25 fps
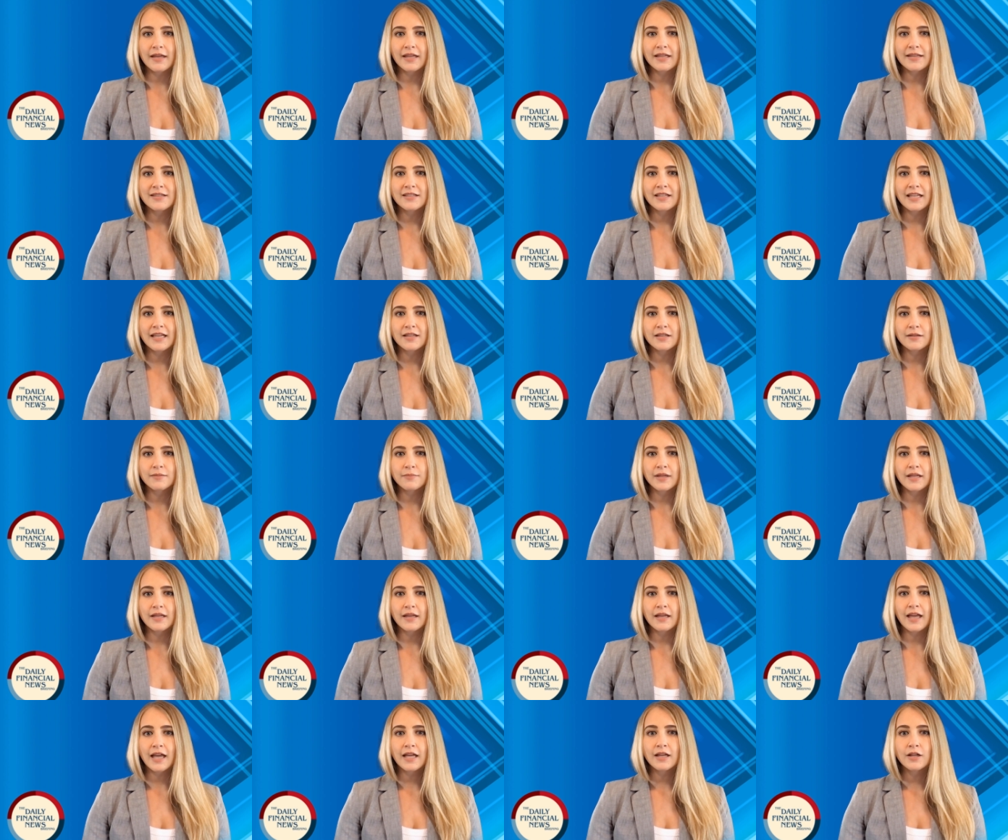a
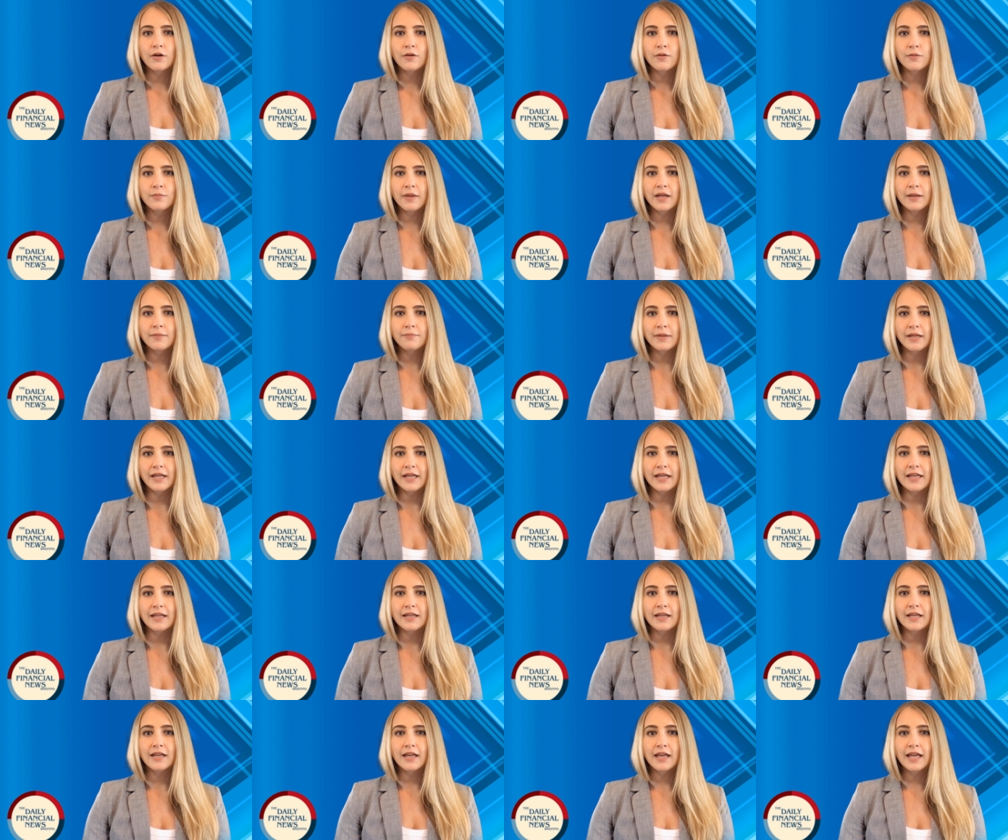sentiment echoed by
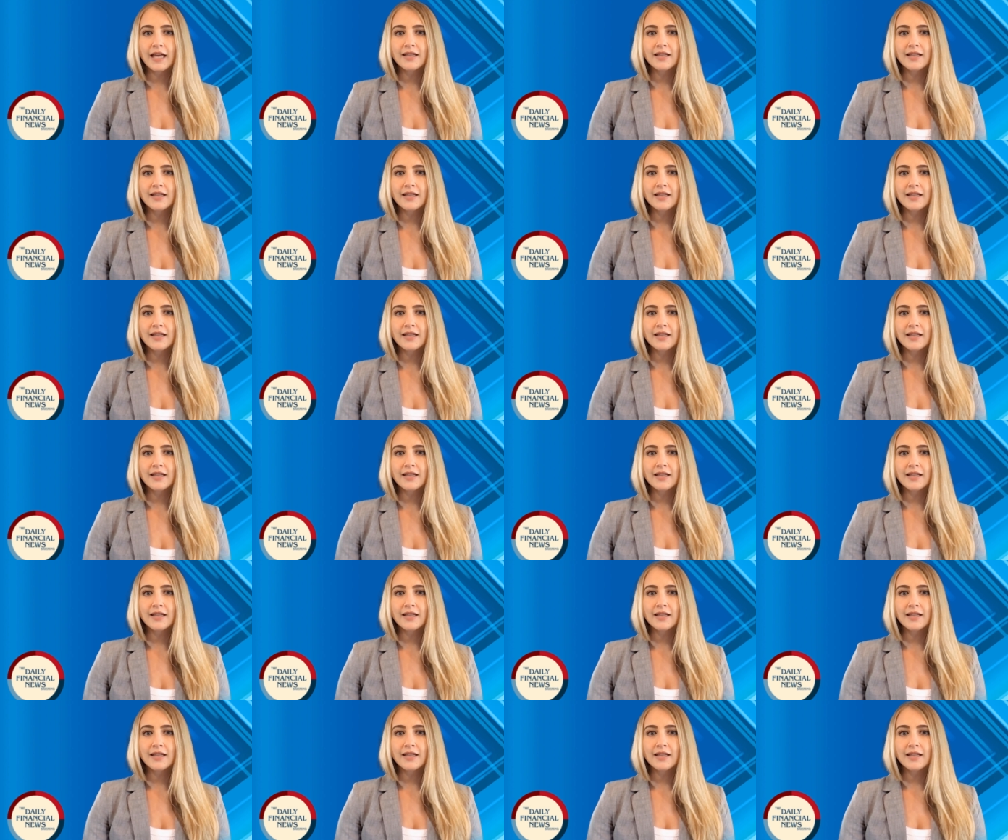many